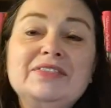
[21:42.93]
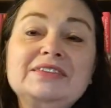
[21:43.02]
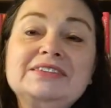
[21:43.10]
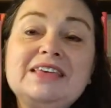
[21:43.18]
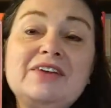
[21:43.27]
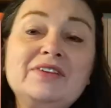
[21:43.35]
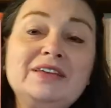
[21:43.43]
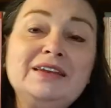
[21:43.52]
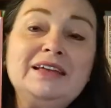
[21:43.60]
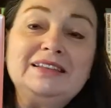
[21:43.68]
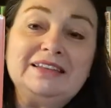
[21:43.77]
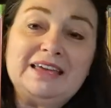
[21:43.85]
The
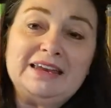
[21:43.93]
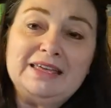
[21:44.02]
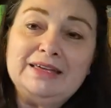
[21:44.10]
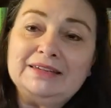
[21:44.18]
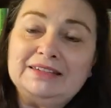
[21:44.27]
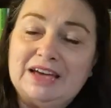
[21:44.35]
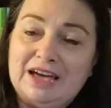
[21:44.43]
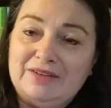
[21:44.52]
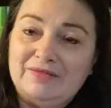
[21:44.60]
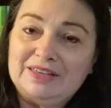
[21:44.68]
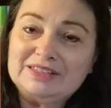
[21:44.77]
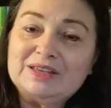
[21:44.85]
7 Lady
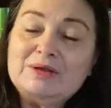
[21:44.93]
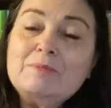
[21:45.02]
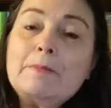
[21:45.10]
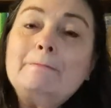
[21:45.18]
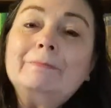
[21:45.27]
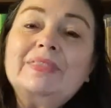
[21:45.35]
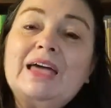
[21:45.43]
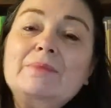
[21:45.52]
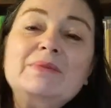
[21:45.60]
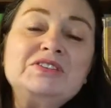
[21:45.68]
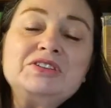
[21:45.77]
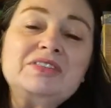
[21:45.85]
Godivas. Now,
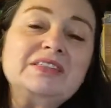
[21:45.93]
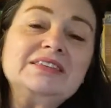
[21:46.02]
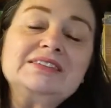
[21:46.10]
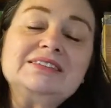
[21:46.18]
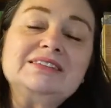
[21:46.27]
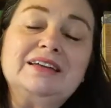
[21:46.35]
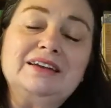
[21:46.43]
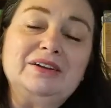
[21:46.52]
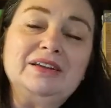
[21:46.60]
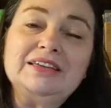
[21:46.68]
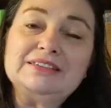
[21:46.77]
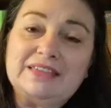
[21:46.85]
I mentioned that this is not
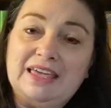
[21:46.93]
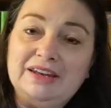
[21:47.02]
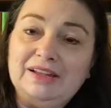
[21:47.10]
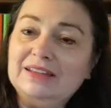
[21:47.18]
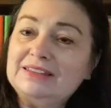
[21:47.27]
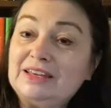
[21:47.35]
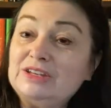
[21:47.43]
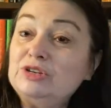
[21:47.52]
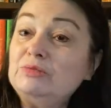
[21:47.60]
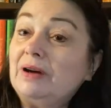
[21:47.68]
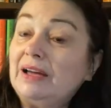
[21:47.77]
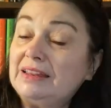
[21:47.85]
nearly as scandalous as
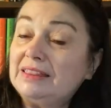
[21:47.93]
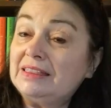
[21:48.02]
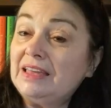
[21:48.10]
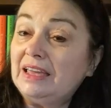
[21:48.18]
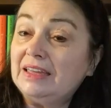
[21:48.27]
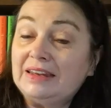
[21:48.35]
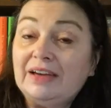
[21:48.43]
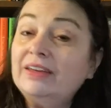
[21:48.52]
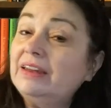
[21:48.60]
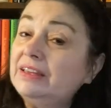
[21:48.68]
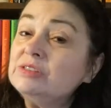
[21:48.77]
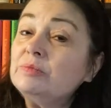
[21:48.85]
you might think. Now,
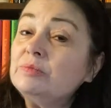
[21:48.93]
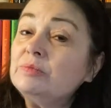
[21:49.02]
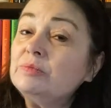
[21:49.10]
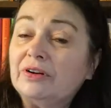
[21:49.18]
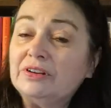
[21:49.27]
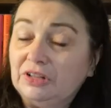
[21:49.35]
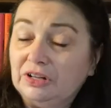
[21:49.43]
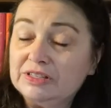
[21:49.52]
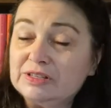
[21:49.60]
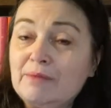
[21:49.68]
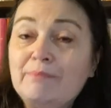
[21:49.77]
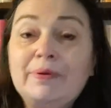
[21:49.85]
it is a book for
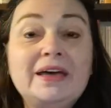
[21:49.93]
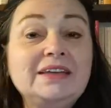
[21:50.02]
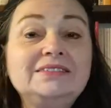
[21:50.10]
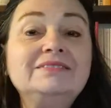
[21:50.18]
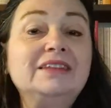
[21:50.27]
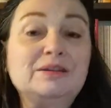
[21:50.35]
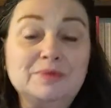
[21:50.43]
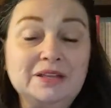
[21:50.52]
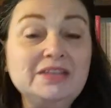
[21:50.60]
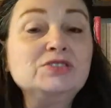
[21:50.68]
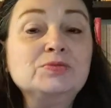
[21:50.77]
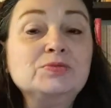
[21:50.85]
adults, but
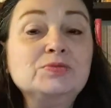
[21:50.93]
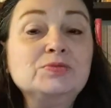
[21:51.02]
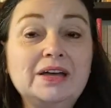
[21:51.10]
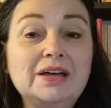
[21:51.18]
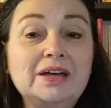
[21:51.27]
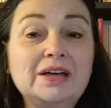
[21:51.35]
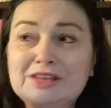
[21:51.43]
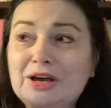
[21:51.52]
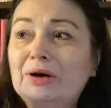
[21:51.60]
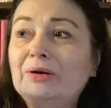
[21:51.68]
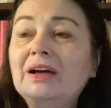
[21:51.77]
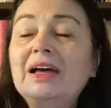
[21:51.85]
Emelie is 21,
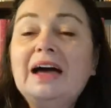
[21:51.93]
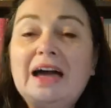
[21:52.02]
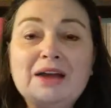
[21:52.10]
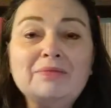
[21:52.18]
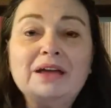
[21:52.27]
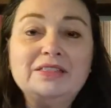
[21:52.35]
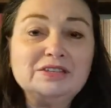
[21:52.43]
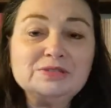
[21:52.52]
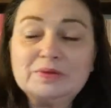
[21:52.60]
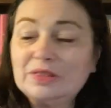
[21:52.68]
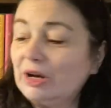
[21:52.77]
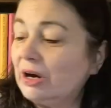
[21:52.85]
so I read
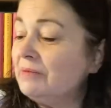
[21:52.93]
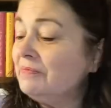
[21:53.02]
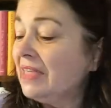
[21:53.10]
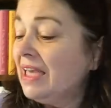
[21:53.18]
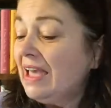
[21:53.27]
this with her,